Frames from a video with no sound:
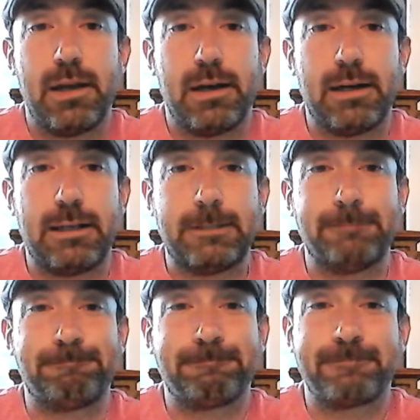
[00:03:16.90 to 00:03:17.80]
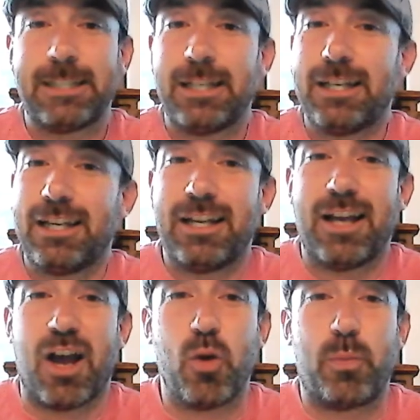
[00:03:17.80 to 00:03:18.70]
Um,
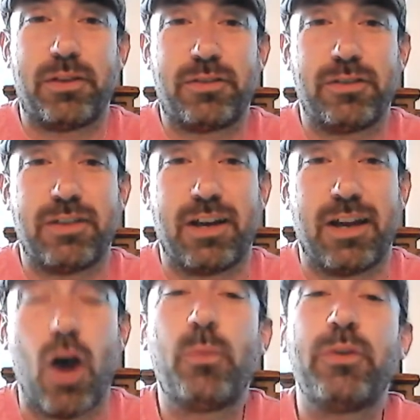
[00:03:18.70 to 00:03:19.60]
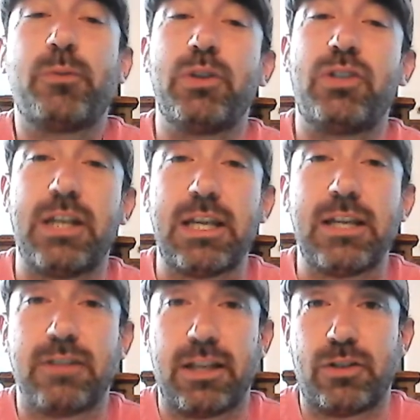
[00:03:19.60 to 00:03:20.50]
I hope this is. Uh, I hope this puts you at
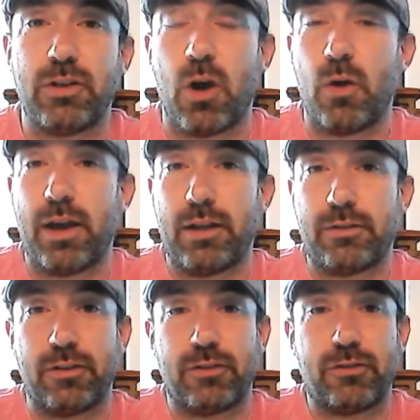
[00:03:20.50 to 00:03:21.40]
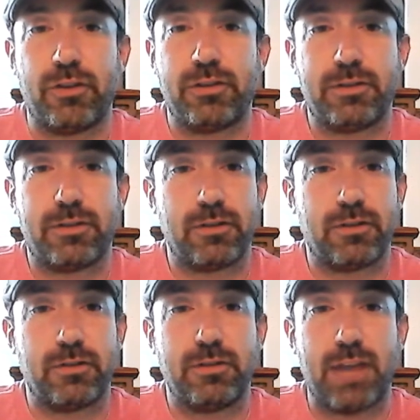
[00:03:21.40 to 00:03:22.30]
ease. Let you know that since the, since
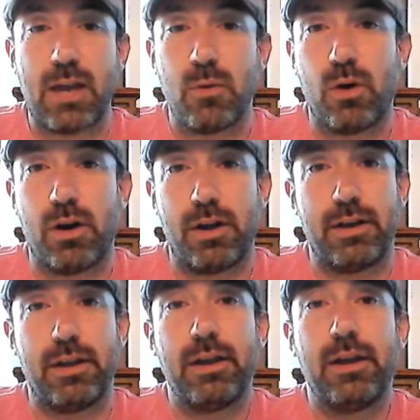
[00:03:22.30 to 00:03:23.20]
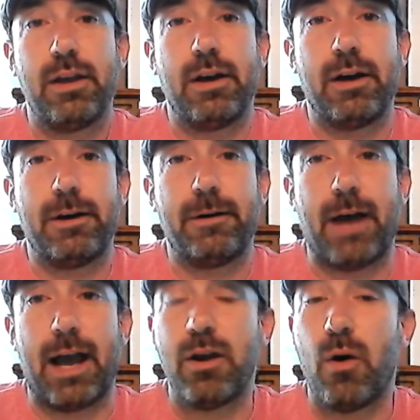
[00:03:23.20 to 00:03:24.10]
day one, uh,
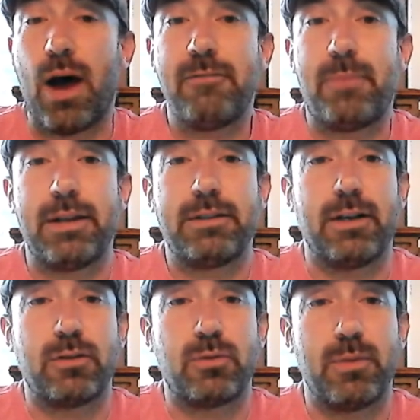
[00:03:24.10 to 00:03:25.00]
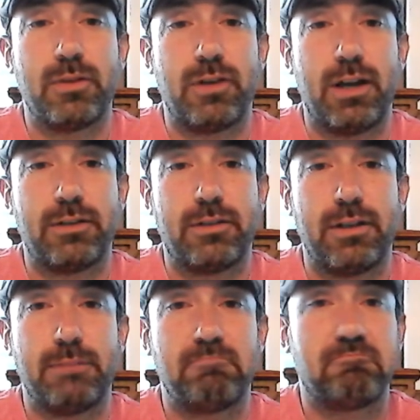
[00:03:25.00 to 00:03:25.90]
I know I've been in touch with Mr.
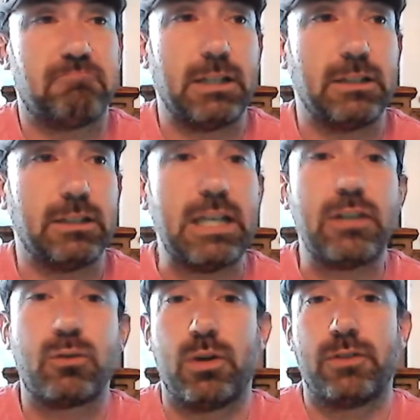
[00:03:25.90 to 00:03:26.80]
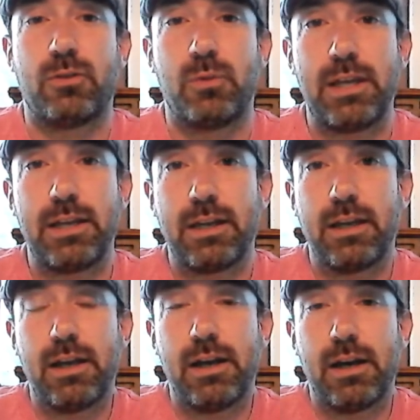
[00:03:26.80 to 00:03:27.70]
Edison, at least once a week
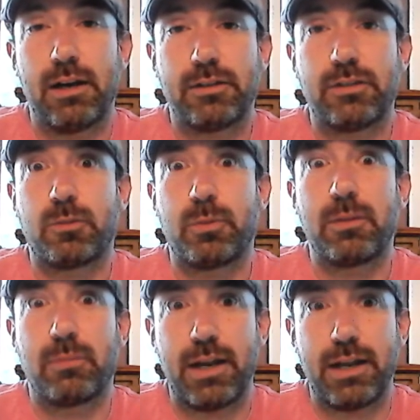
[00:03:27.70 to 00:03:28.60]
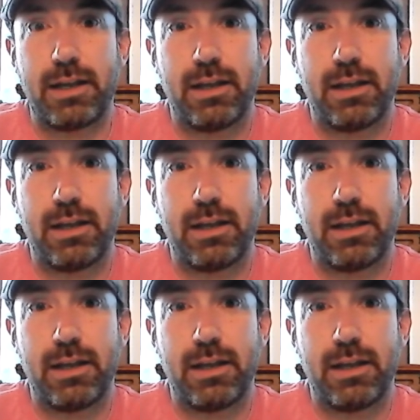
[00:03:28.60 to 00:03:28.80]
uh, since spring break.